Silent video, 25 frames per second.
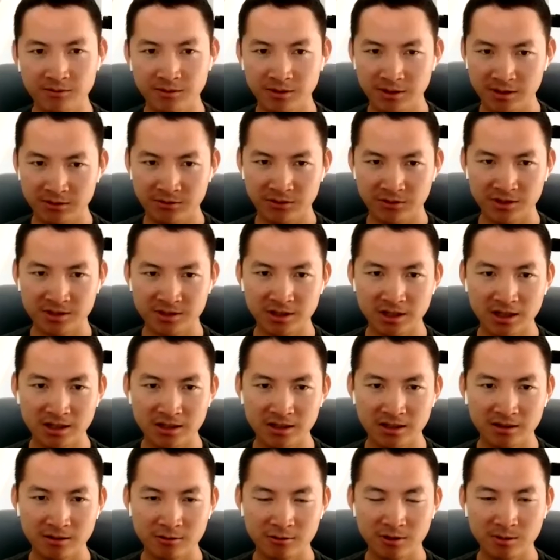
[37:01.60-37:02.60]
If it's not
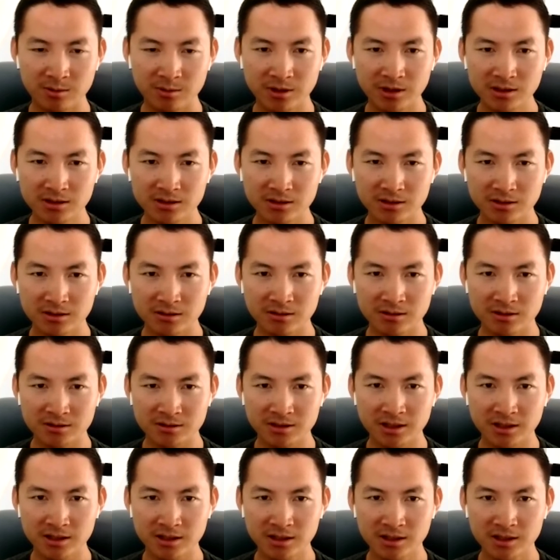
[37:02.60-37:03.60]
encrypted, you're
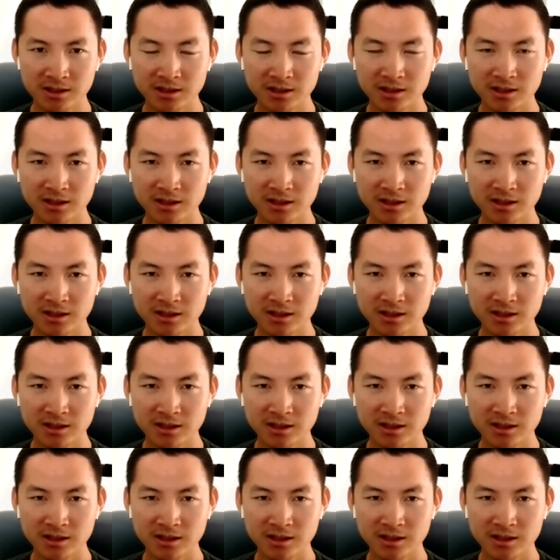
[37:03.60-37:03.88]
saying?